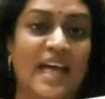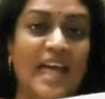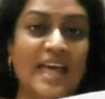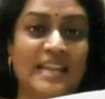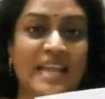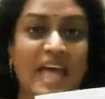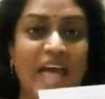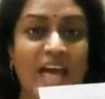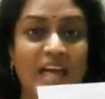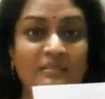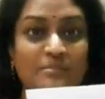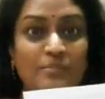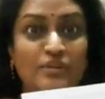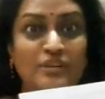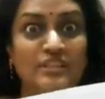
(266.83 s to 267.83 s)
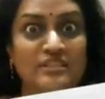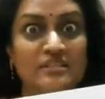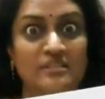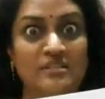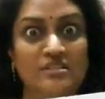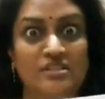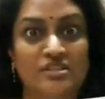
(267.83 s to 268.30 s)
an
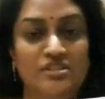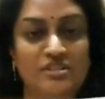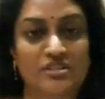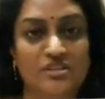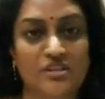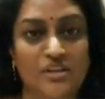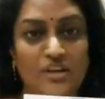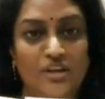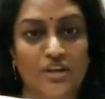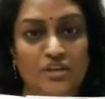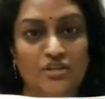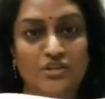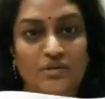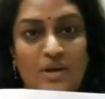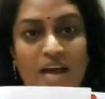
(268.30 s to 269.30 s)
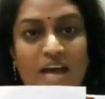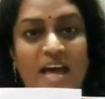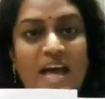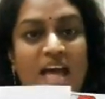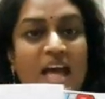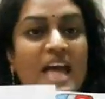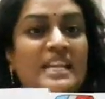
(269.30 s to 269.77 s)
ambulance. So
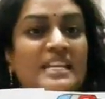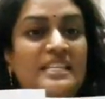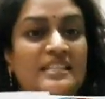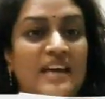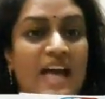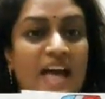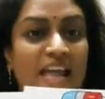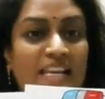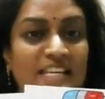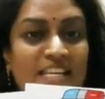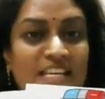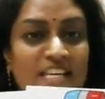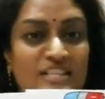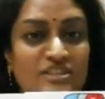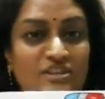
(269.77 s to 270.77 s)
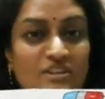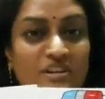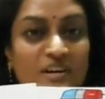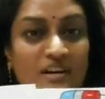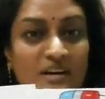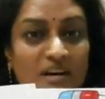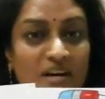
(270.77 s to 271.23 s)
Annie the
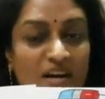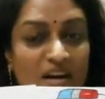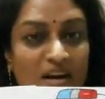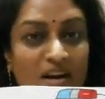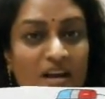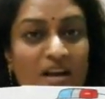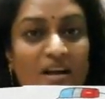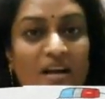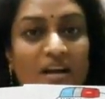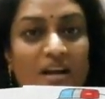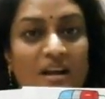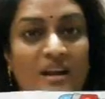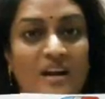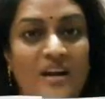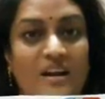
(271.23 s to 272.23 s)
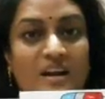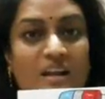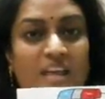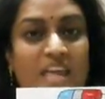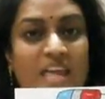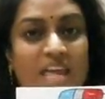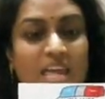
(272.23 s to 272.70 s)
alligator
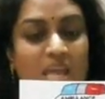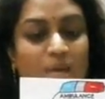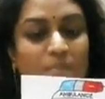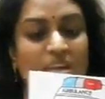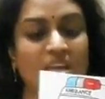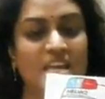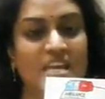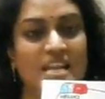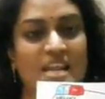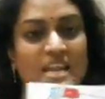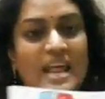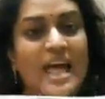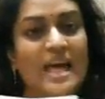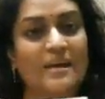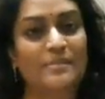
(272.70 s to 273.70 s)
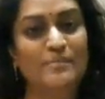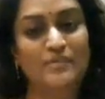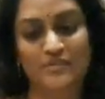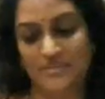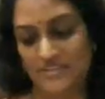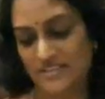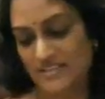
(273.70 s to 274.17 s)
came in an
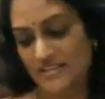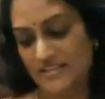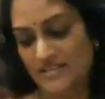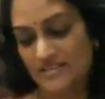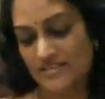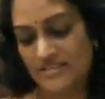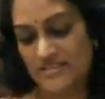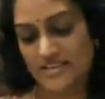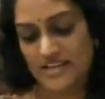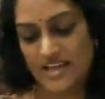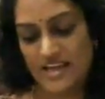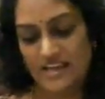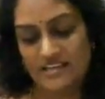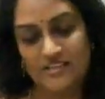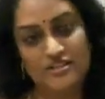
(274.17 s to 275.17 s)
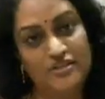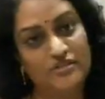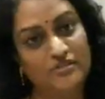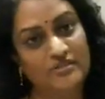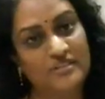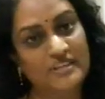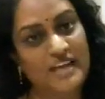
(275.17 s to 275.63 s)
ambulance and
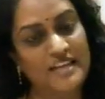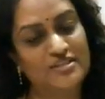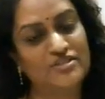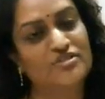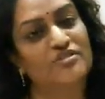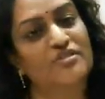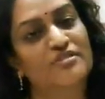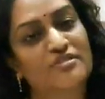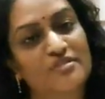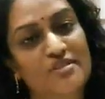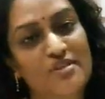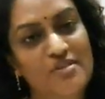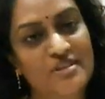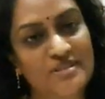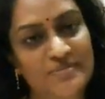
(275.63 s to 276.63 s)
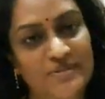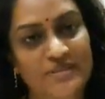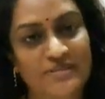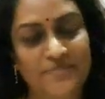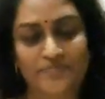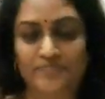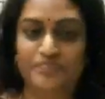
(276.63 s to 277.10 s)
took the astronaut to the
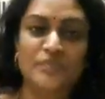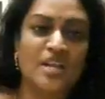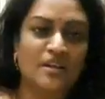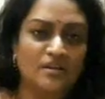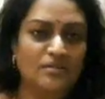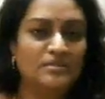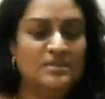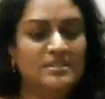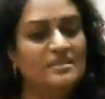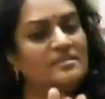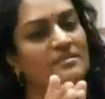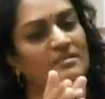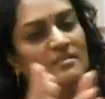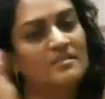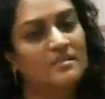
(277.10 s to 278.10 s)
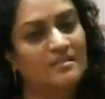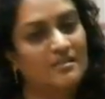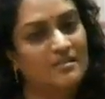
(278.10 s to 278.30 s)
hospital. Now this is a